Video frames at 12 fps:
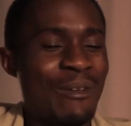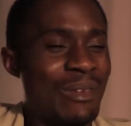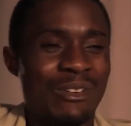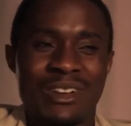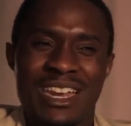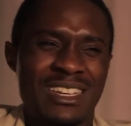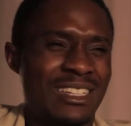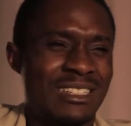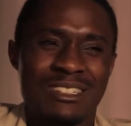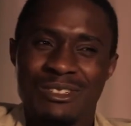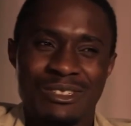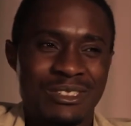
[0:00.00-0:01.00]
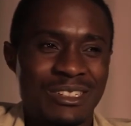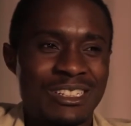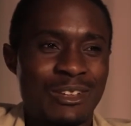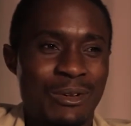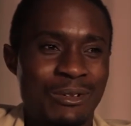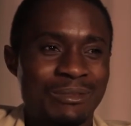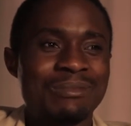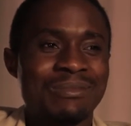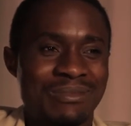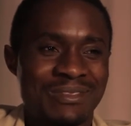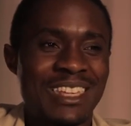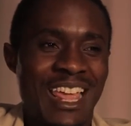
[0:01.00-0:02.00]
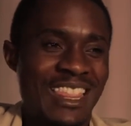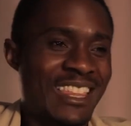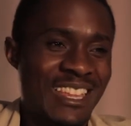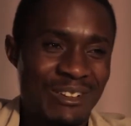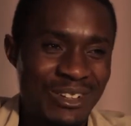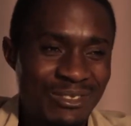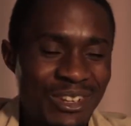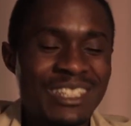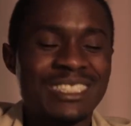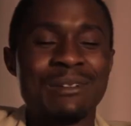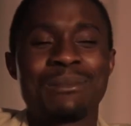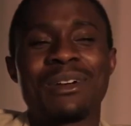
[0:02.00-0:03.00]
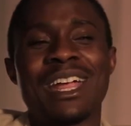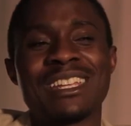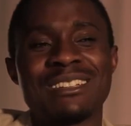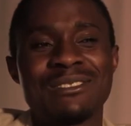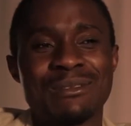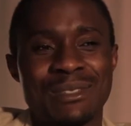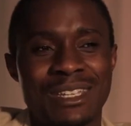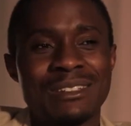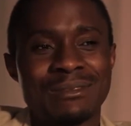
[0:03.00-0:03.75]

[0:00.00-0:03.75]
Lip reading: But writer, no. So I think that was very surprising for me.